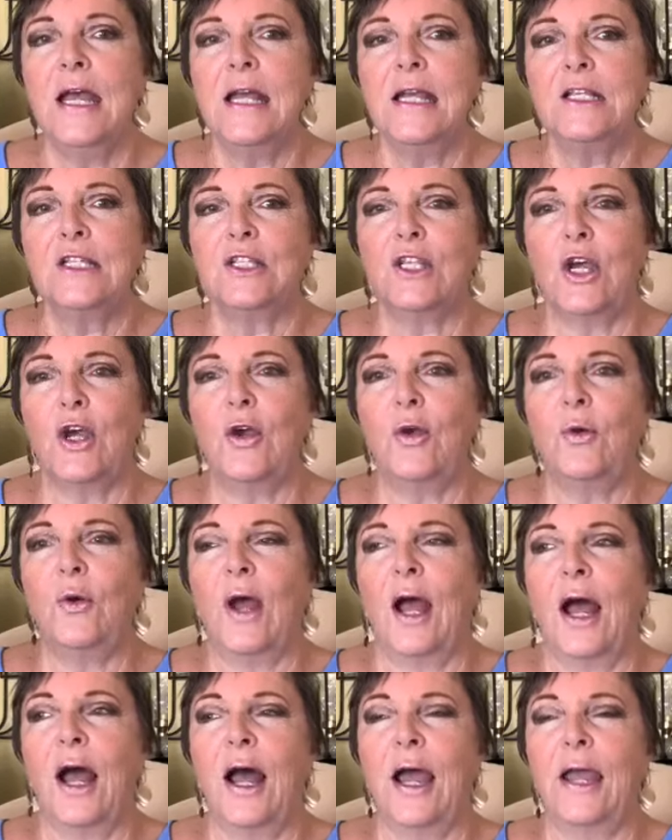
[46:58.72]
So
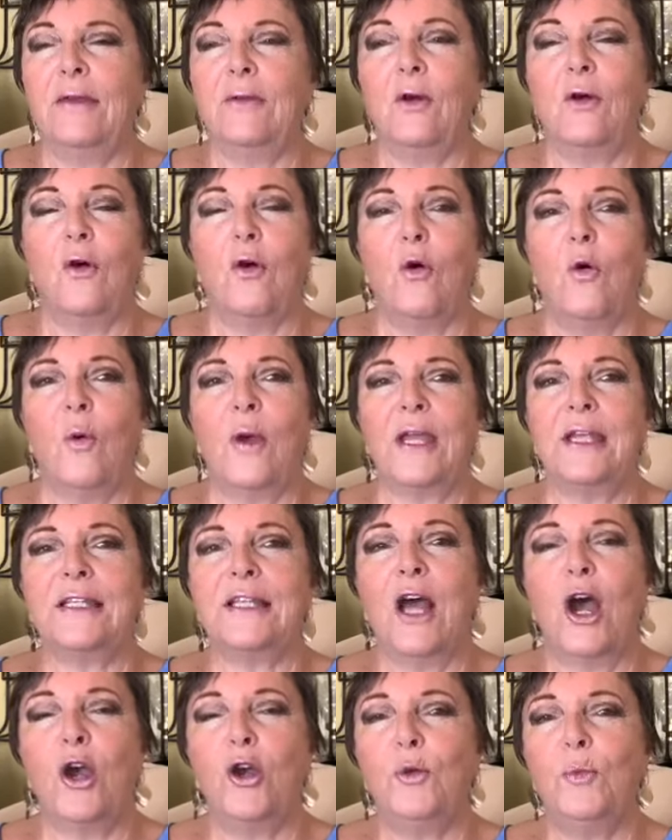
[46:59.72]
I always
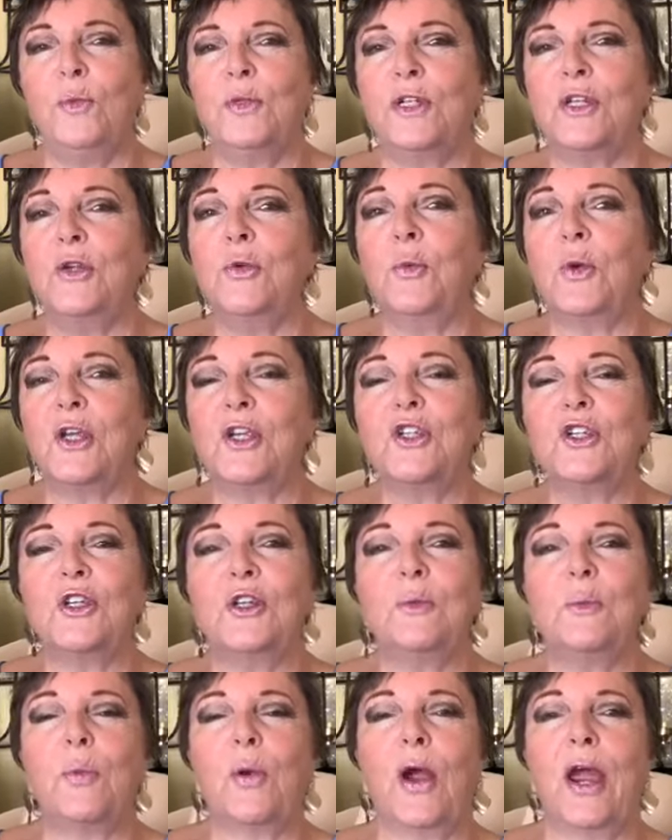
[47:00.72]
hoped and wished
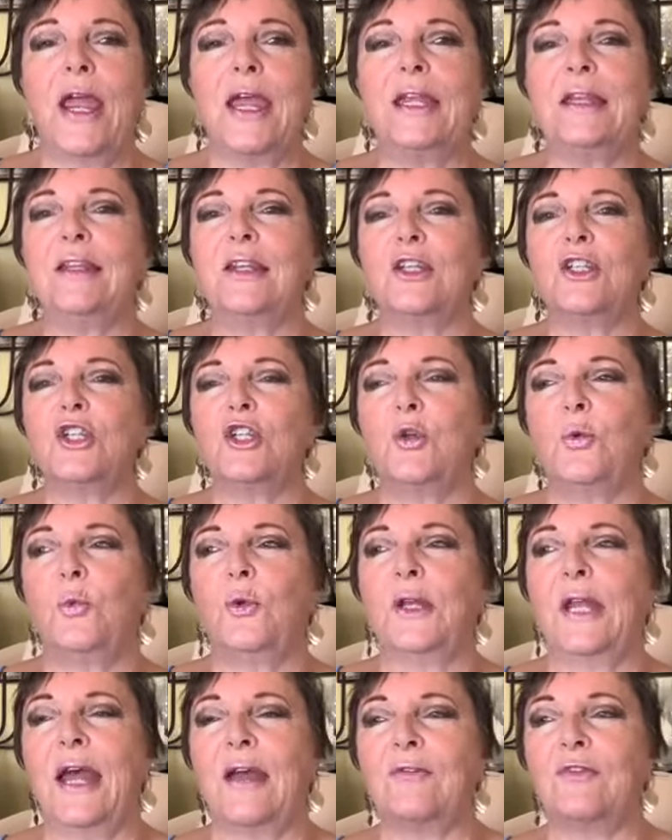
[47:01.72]
and prayed that she would
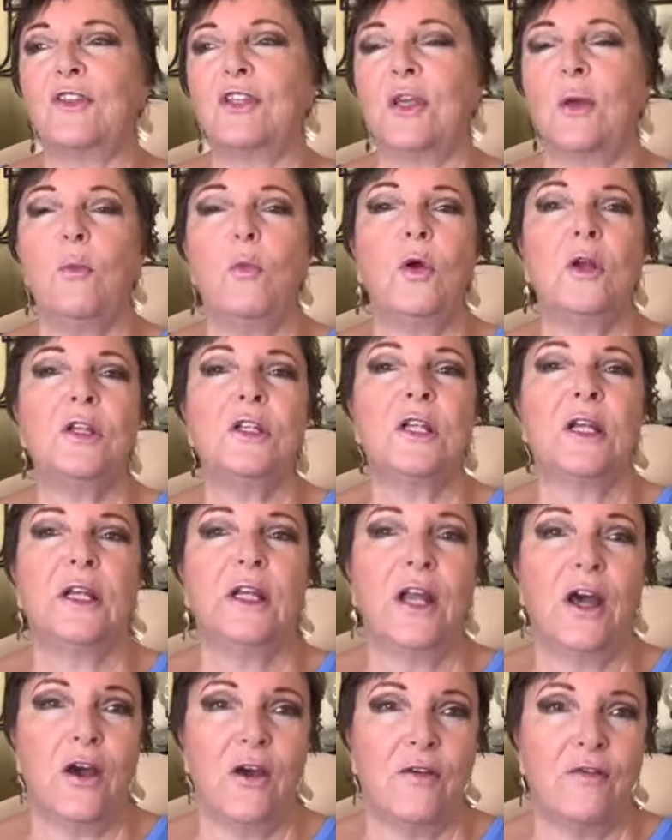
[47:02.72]
have someone to
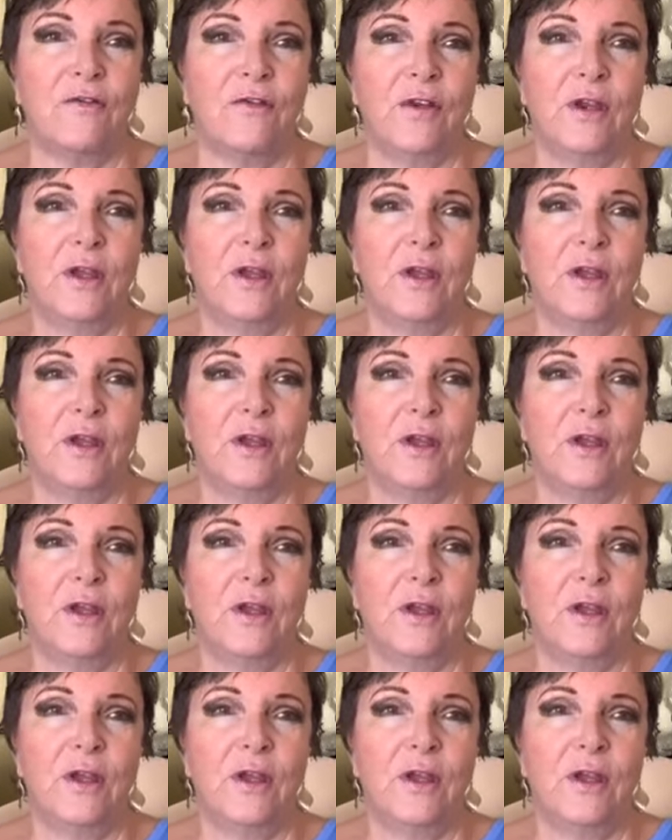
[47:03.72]
love,